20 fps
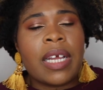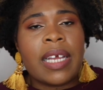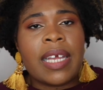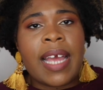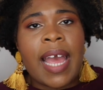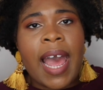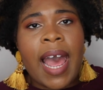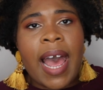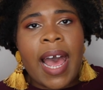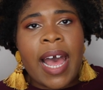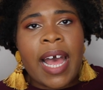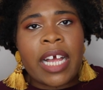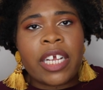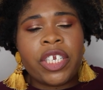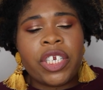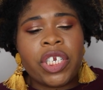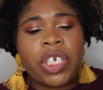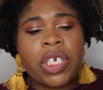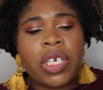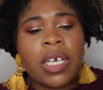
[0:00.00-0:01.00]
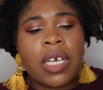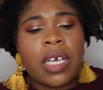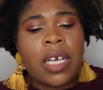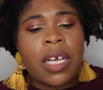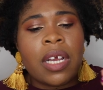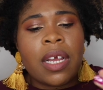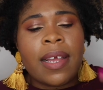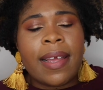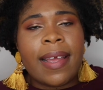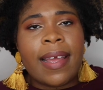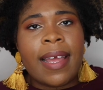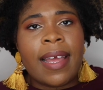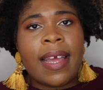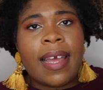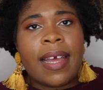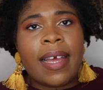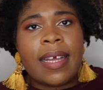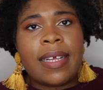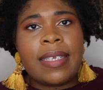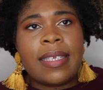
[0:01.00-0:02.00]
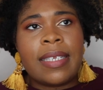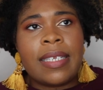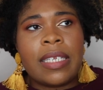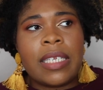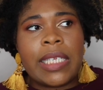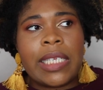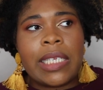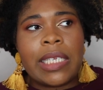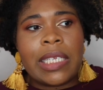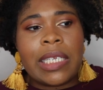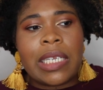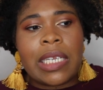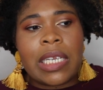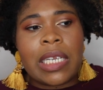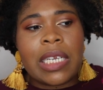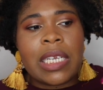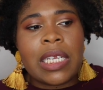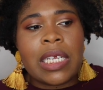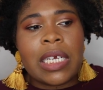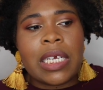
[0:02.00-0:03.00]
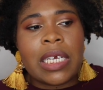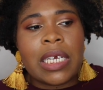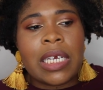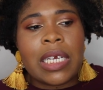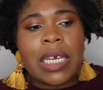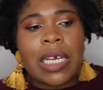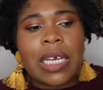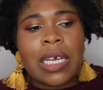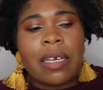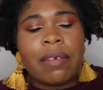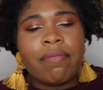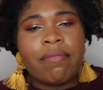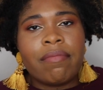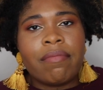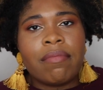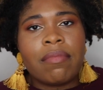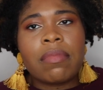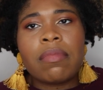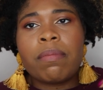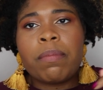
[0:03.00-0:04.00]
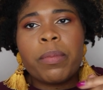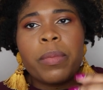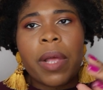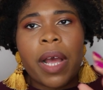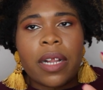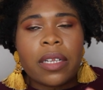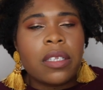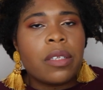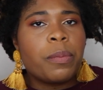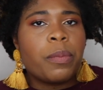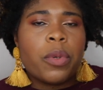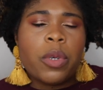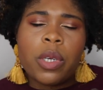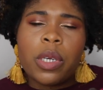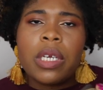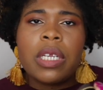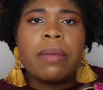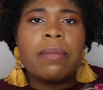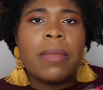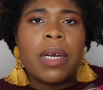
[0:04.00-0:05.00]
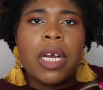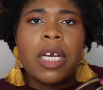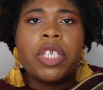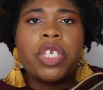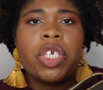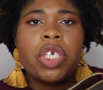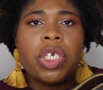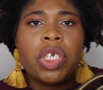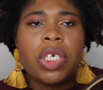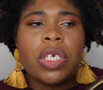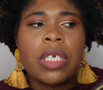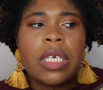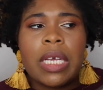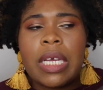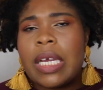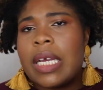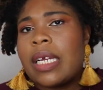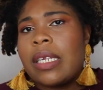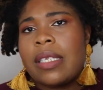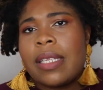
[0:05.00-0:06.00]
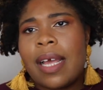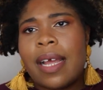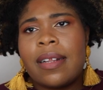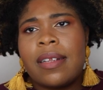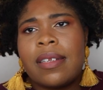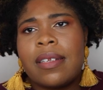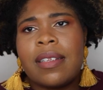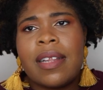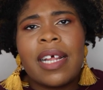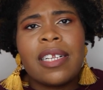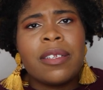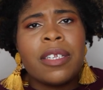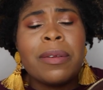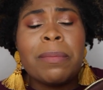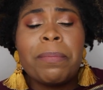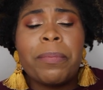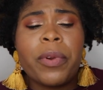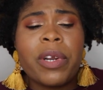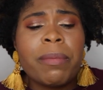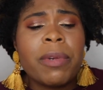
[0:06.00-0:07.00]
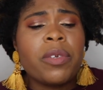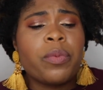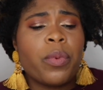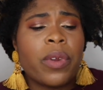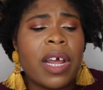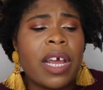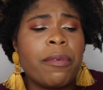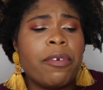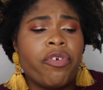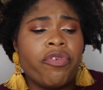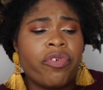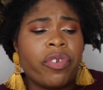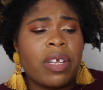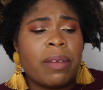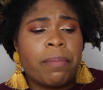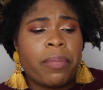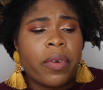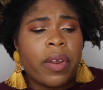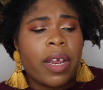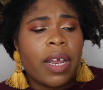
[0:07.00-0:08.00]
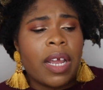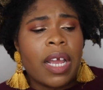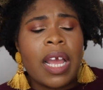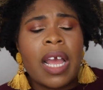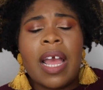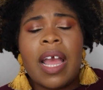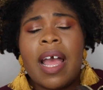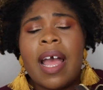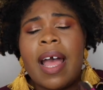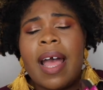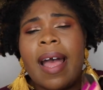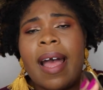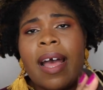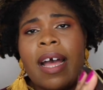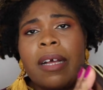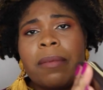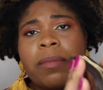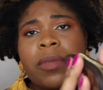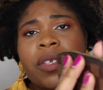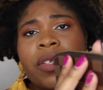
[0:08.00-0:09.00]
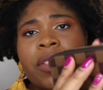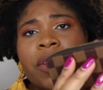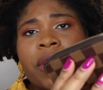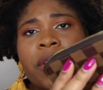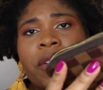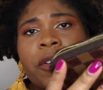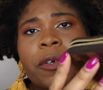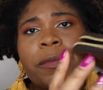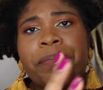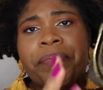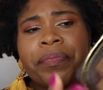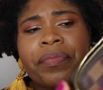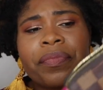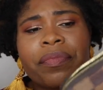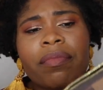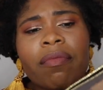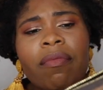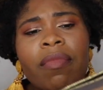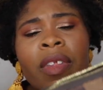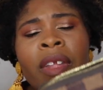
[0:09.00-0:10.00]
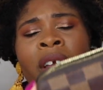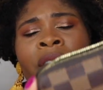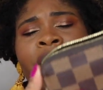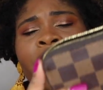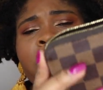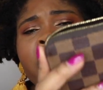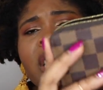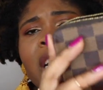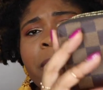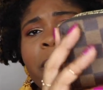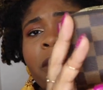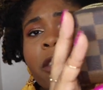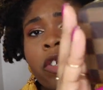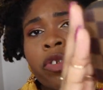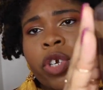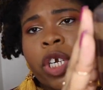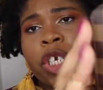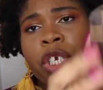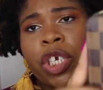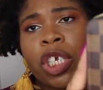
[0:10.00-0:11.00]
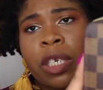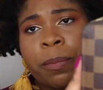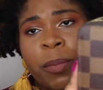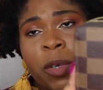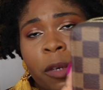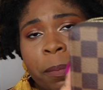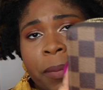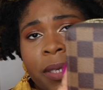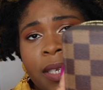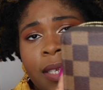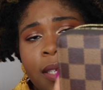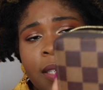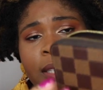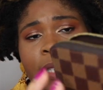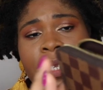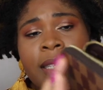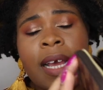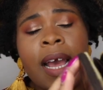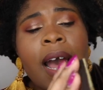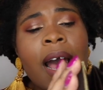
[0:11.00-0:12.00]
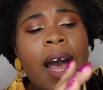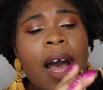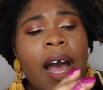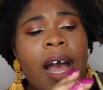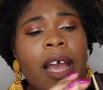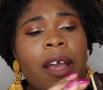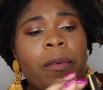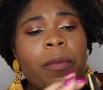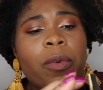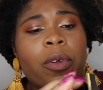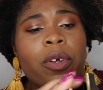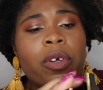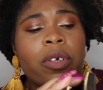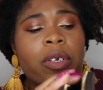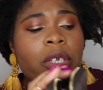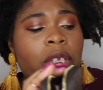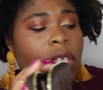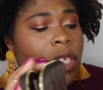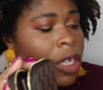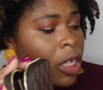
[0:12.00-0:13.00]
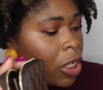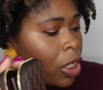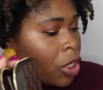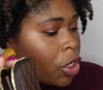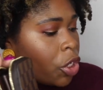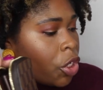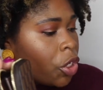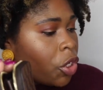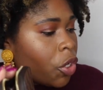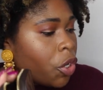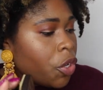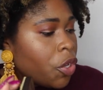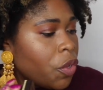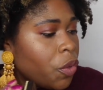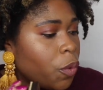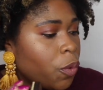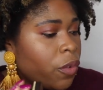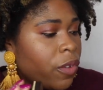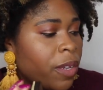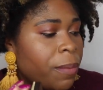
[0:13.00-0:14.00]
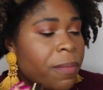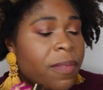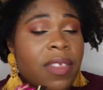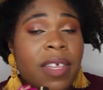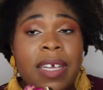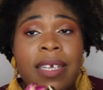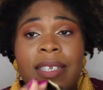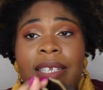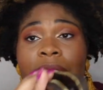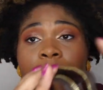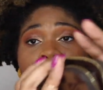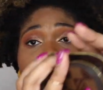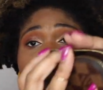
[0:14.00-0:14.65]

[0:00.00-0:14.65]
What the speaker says: cash, and that's pretty much it. That's pretty much what I usually bring. So for demonstration purposes, I will show you some things that